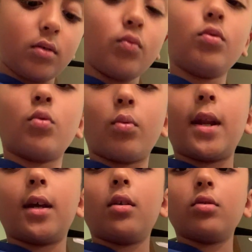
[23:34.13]
when
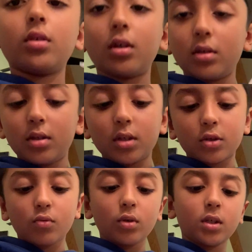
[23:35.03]
it goes on this
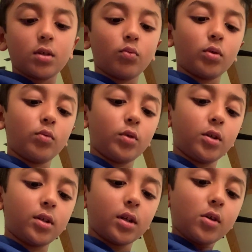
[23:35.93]
crease and when
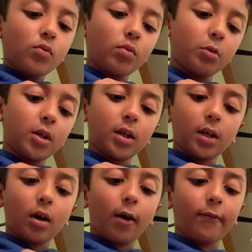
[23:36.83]
we get
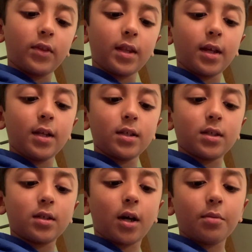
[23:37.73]
it off and it
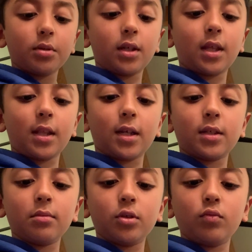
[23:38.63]
stops like that. That's
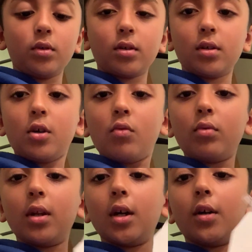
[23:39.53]
how much
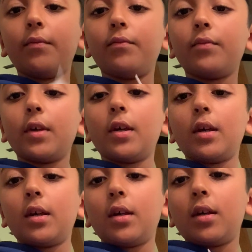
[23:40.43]
we know.
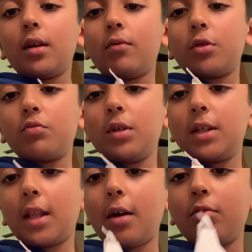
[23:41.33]
And once we
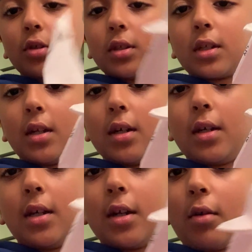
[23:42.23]
did that, we're just gonna
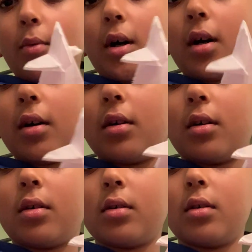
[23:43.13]
get a rock.
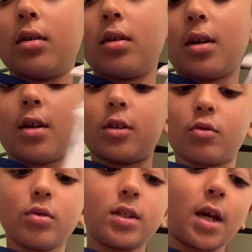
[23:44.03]
I just
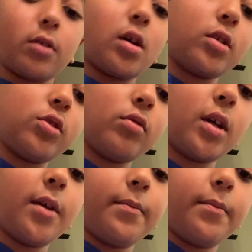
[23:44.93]
crease down onto it.